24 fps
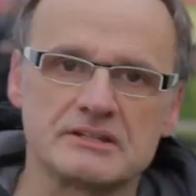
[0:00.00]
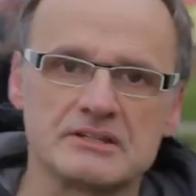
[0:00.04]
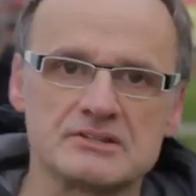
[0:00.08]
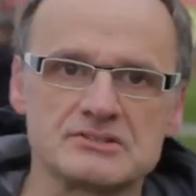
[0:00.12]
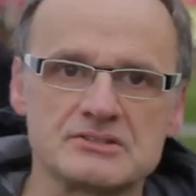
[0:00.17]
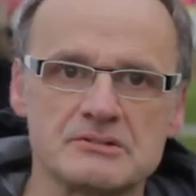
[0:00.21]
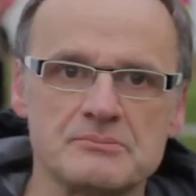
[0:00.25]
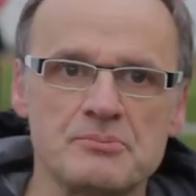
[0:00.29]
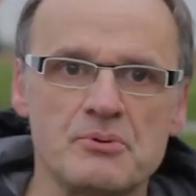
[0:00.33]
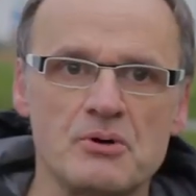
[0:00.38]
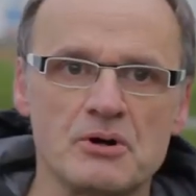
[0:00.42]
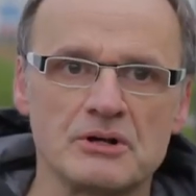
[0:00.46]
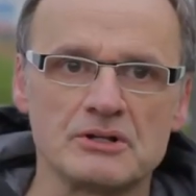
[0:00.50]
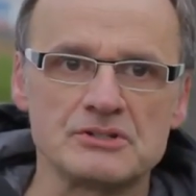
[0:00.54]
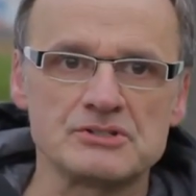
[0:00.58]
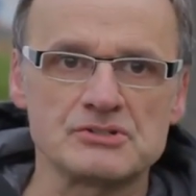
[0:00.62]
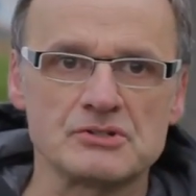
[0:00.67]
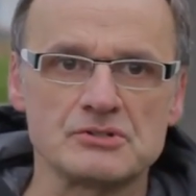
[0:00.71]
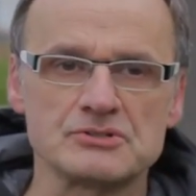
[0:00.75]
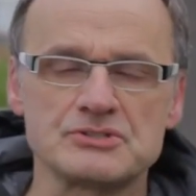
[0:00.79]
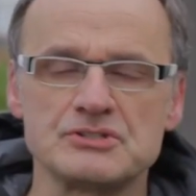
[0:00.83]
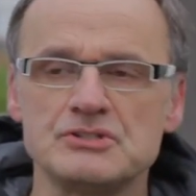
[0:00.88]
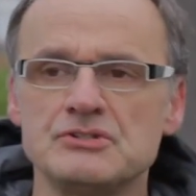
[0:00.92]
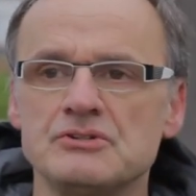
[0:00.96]
this are important. It
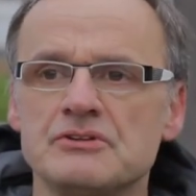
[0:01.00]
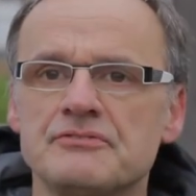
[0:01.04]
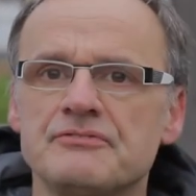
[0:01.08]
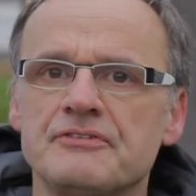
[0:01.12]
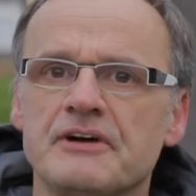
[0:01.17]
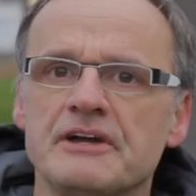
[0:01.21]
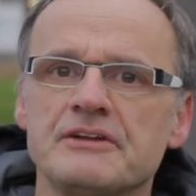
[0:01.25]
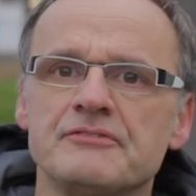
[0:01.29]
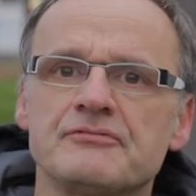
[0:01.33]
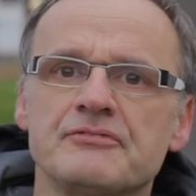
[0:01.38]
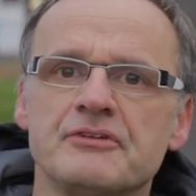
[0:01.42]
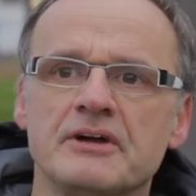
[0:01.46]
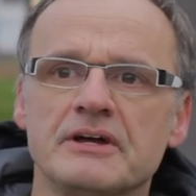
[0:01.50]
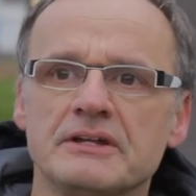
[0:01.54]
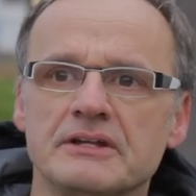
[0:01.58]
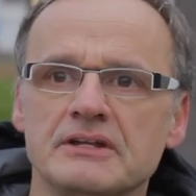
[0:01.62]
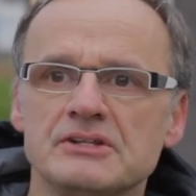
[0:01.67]
shows a unified front.